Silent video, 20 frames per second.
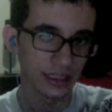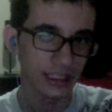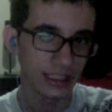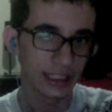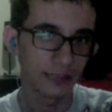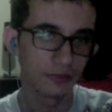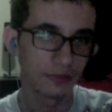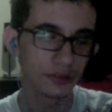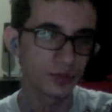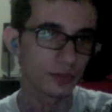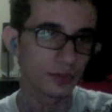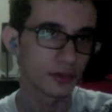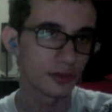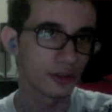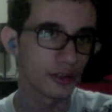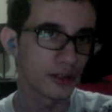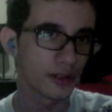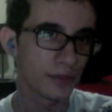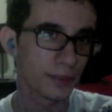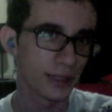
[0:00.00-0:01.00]
It was
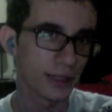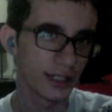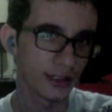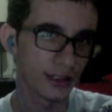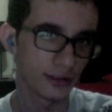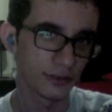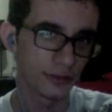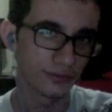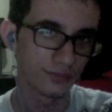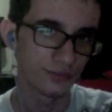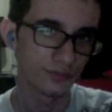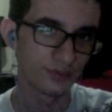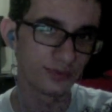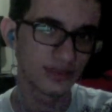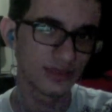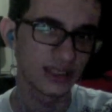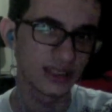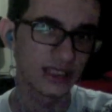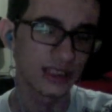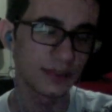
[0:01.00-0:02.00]
more about
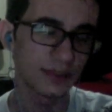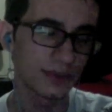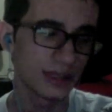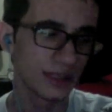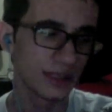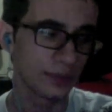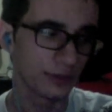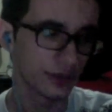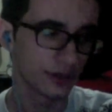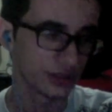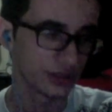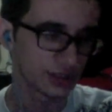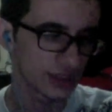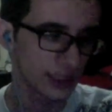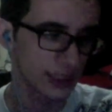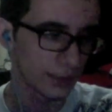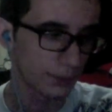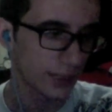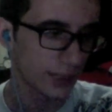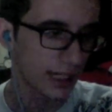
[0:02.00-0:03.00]
them being able to
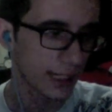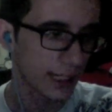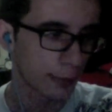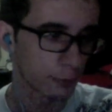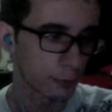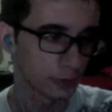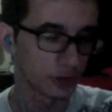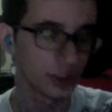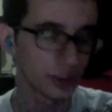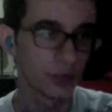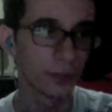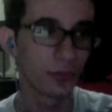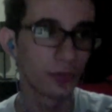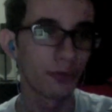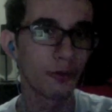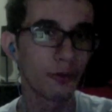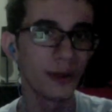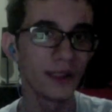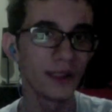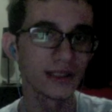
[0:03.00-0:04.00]
ascend power to the
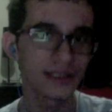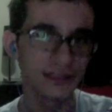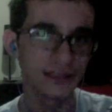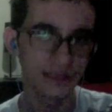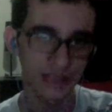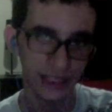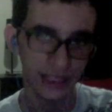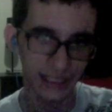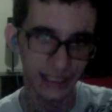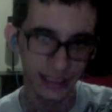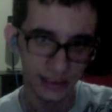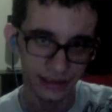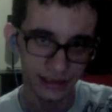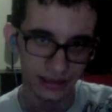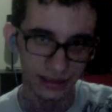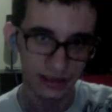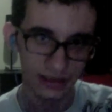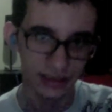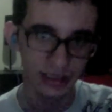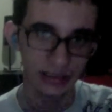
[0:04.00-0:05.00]
point
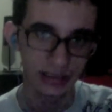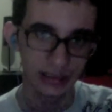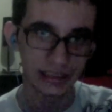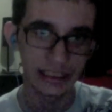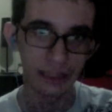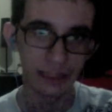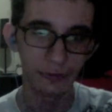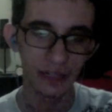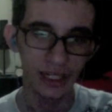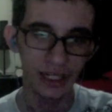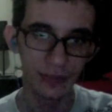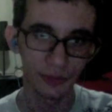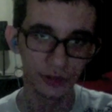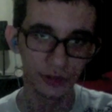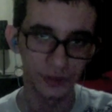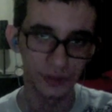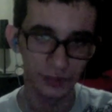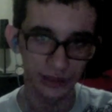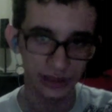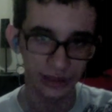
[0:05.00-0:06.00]
that they were able to
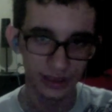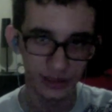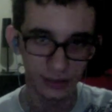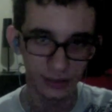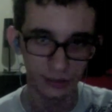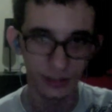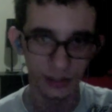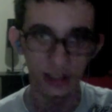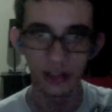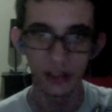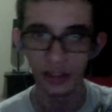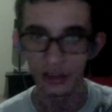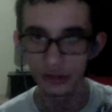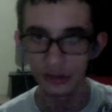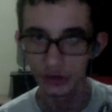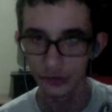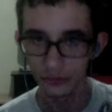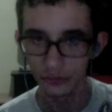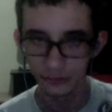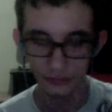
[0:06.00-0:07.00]
become
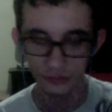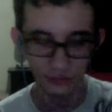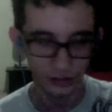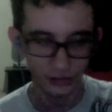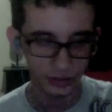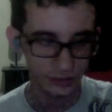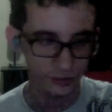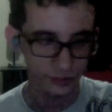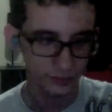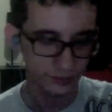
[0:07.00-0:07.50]
consuls.